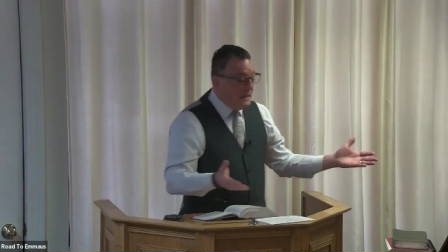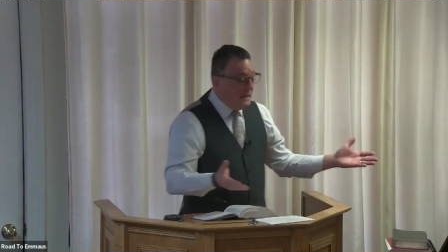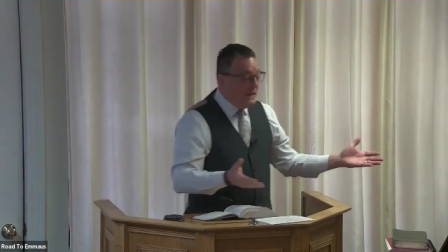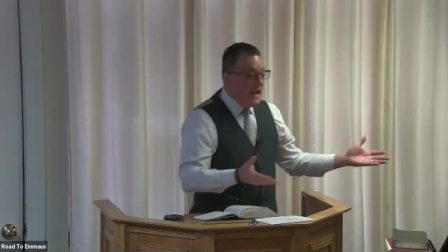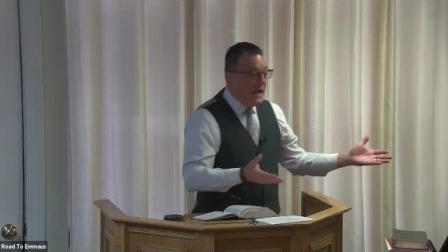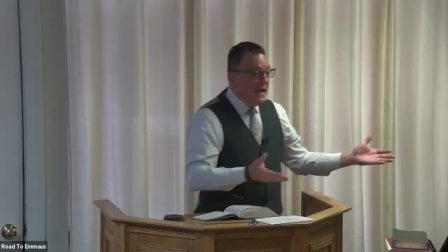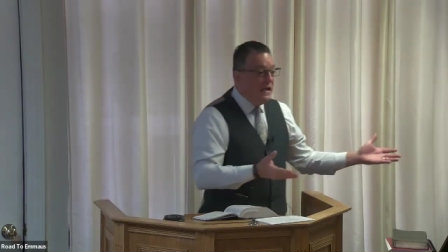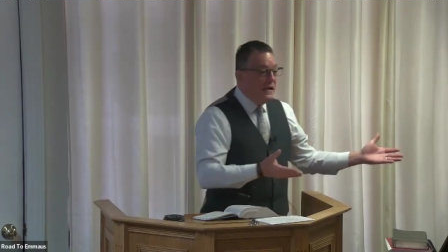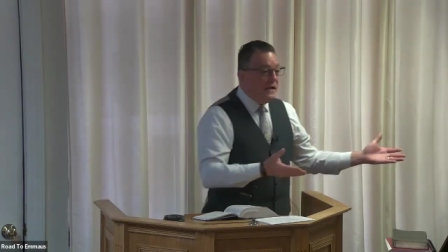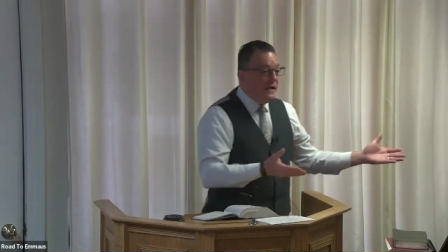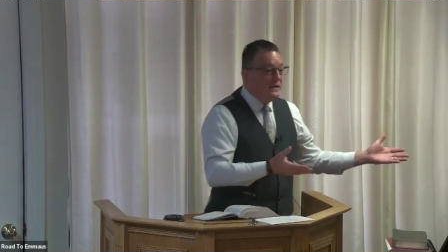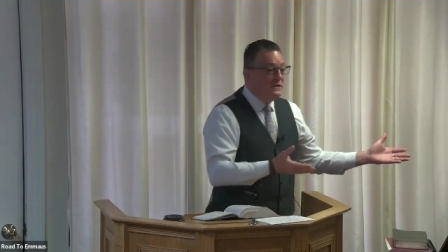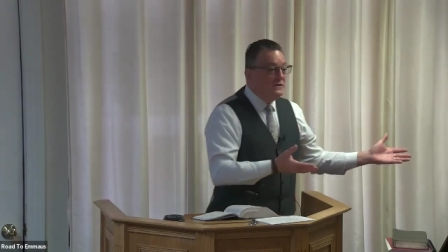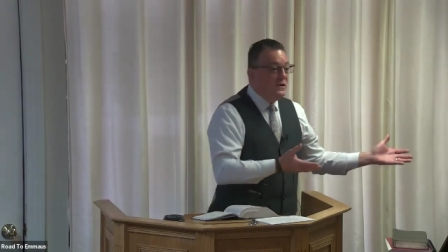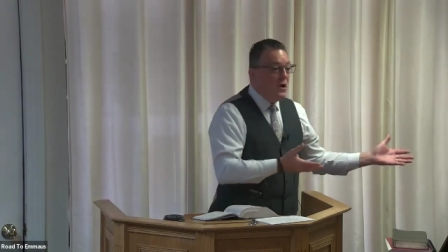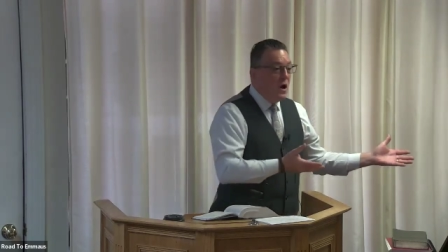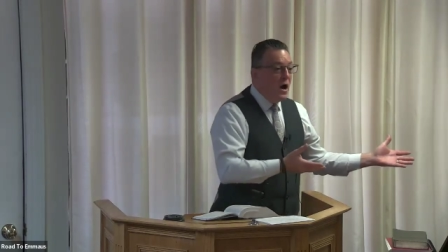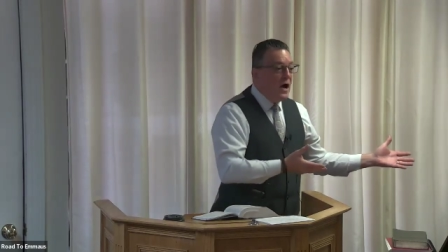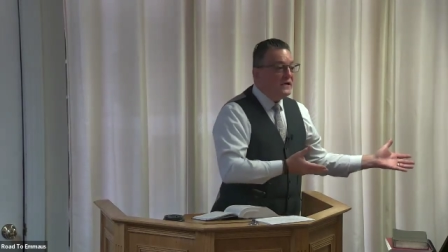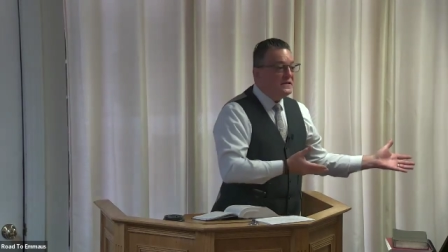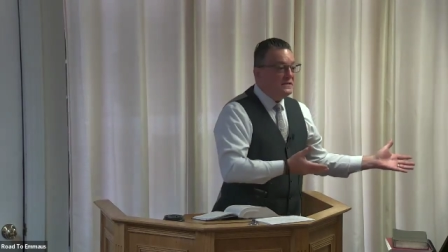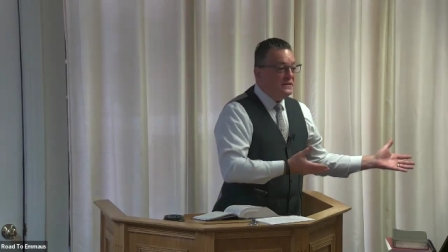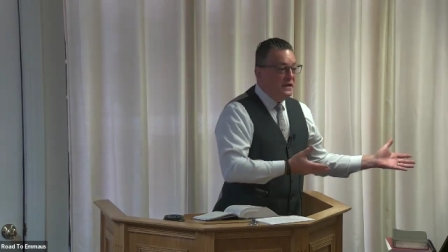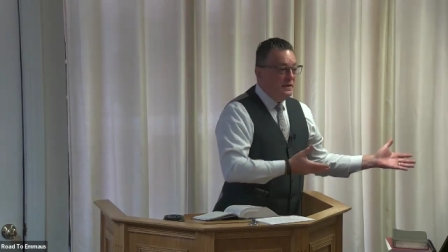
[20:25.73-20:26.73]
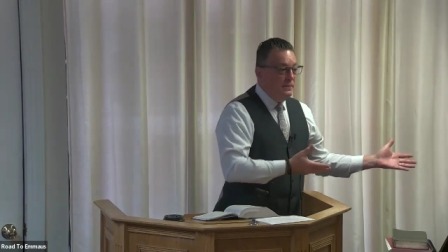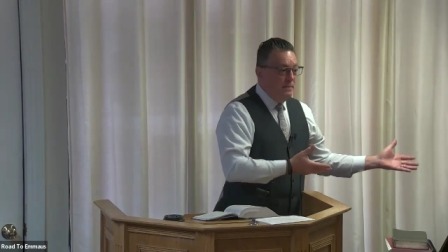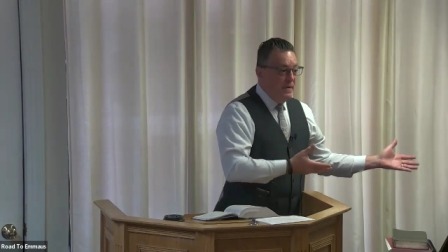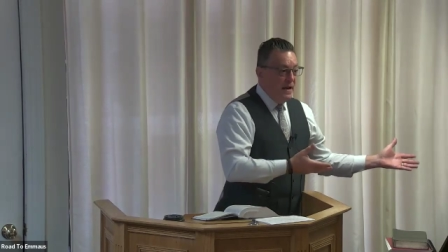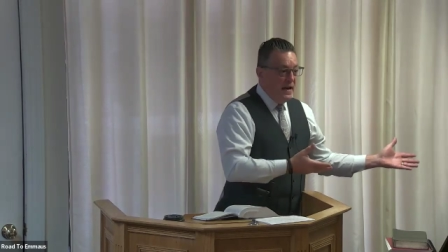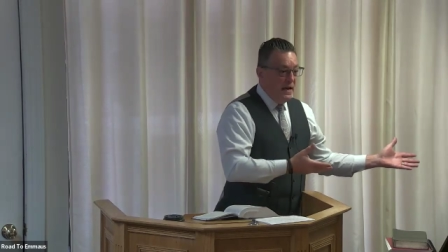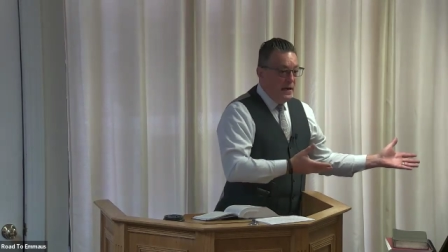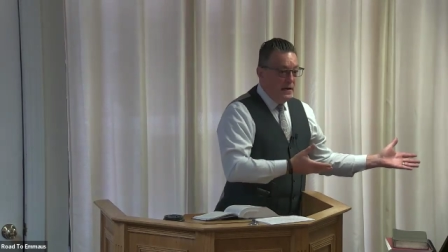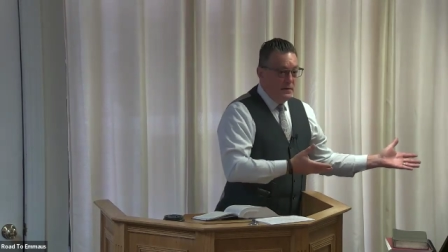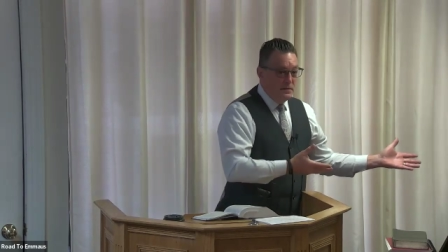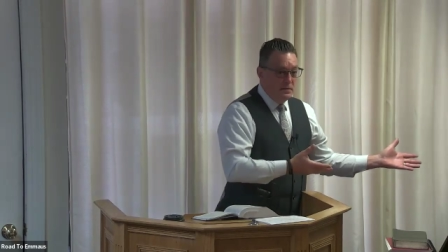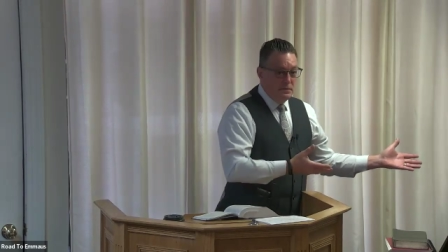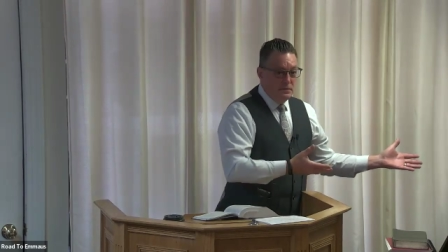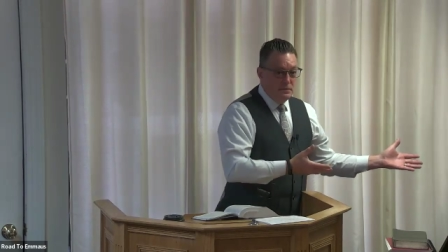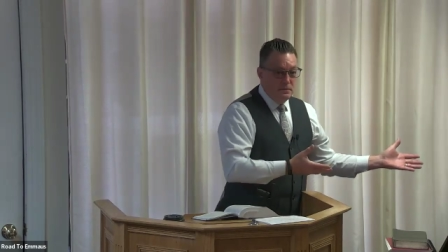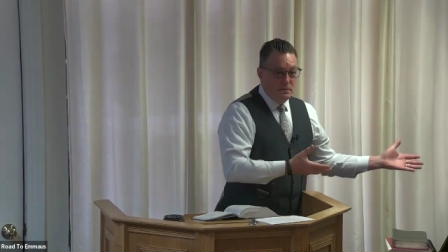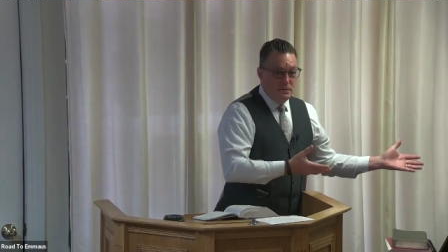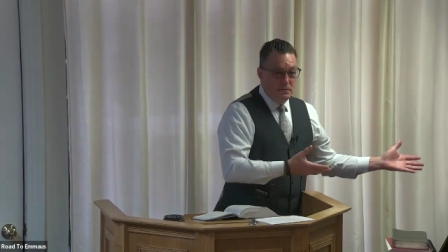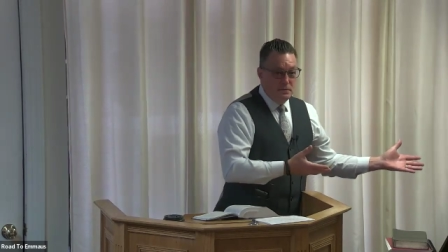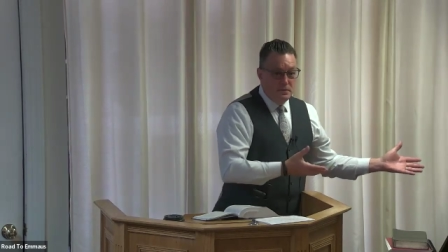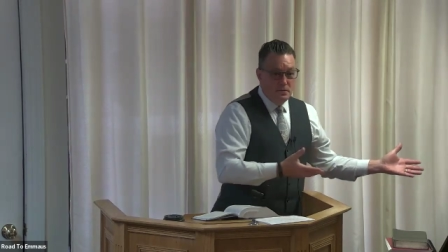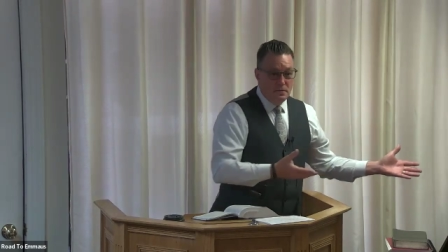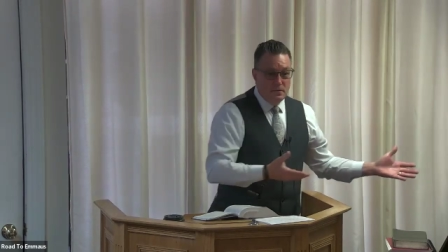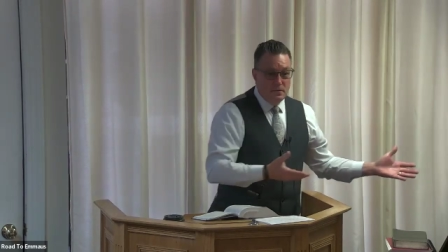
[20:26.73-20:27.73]
they exhausted me
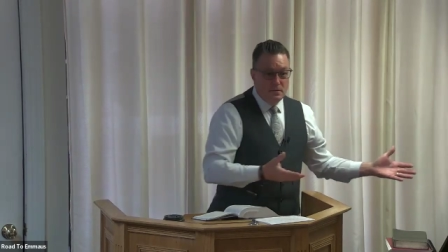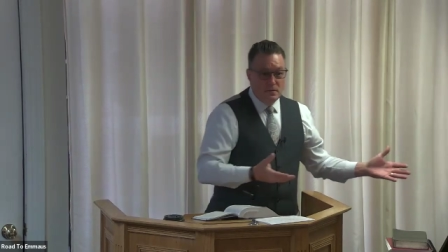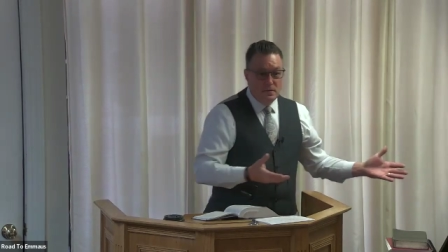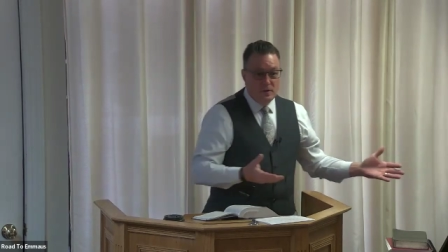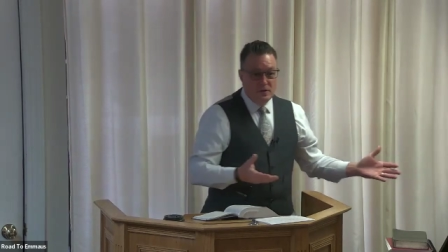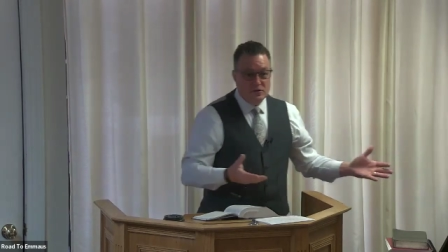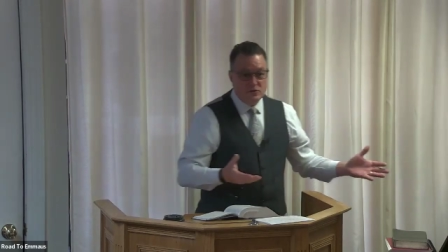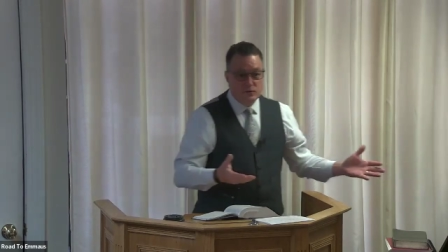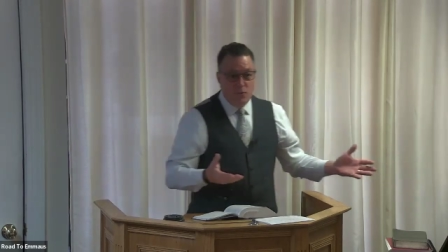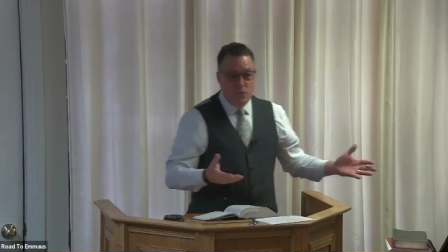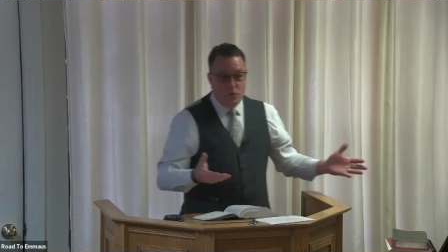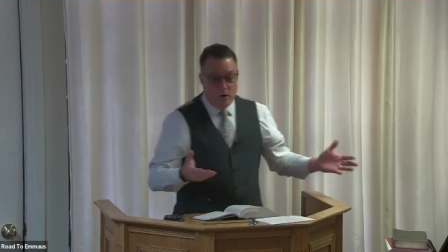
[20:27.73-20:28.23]
this